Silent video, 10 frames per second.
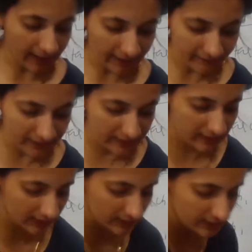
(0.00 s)
I have
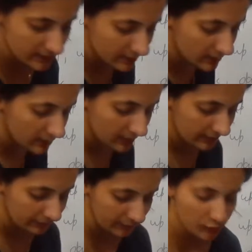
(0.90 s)
discussed
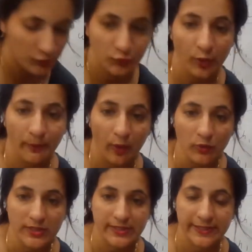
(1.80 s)
with you
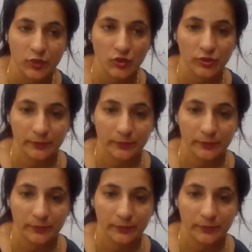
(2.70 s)
about sexual